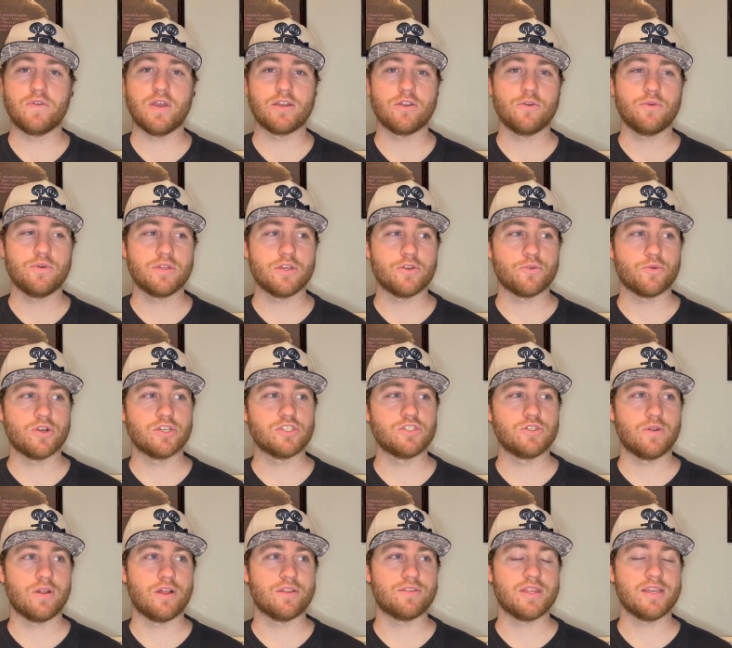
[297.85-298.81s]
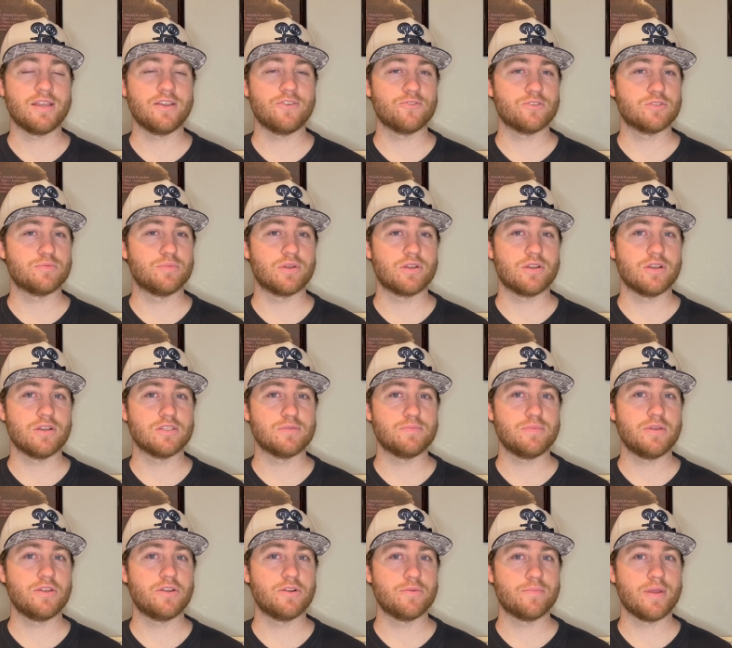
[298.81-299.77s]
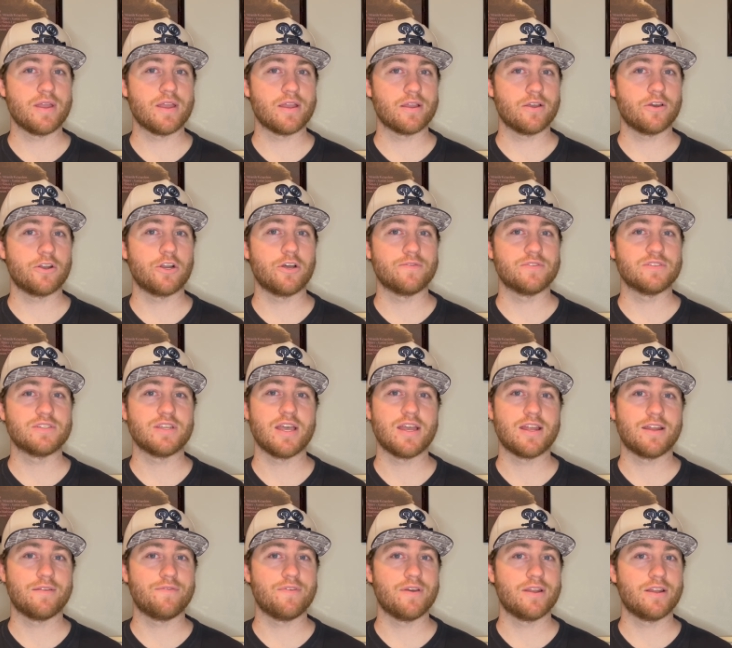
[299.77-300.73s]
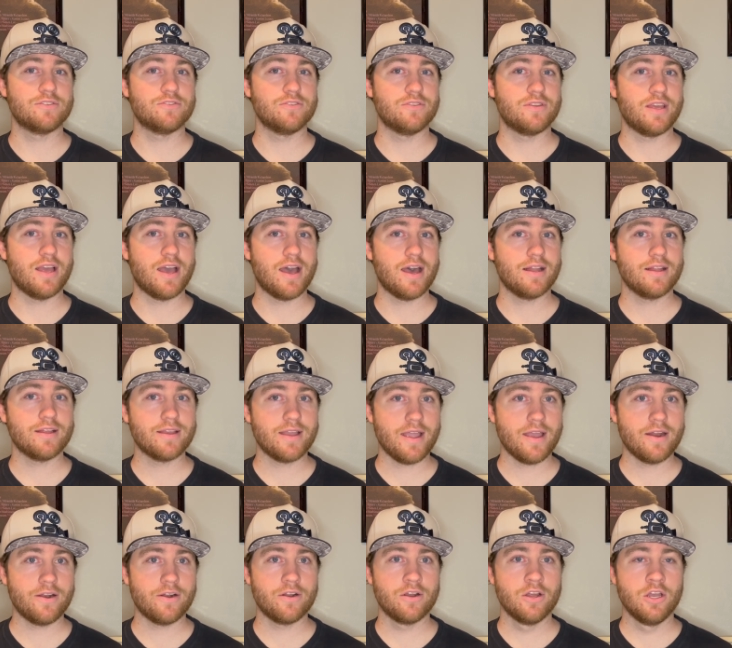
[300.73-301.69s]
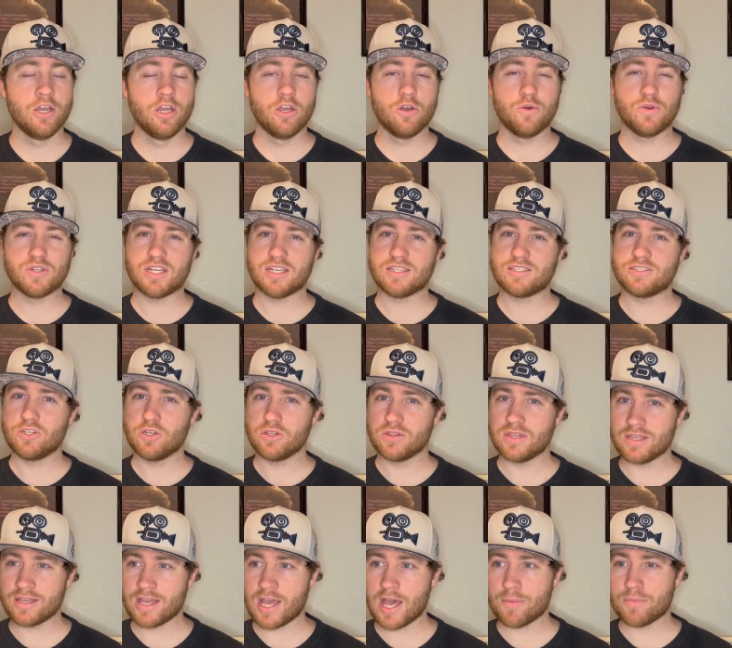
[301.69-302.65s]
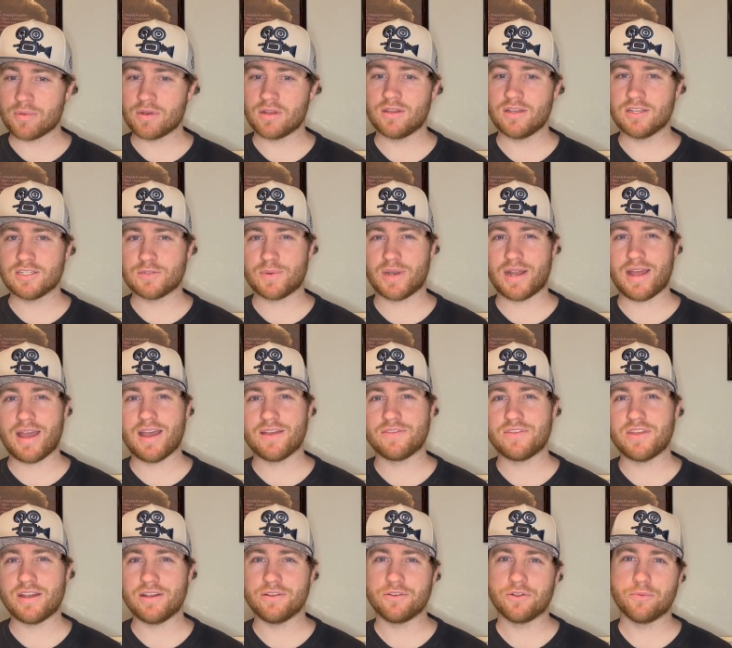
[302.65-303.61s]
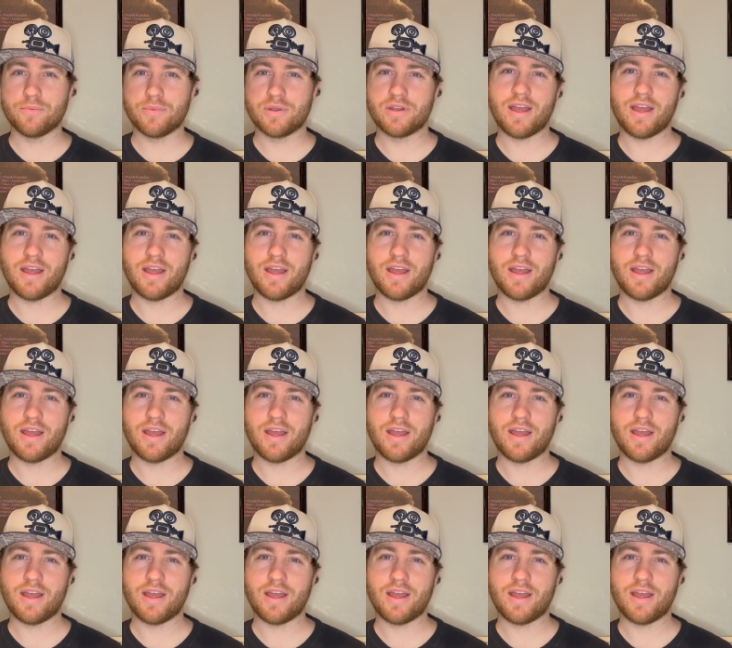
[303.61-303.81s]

I know in the original, I think it was because Peter Pan cut off his hand and fed it to the alligator, which I still think happened in this, but it had that little bit of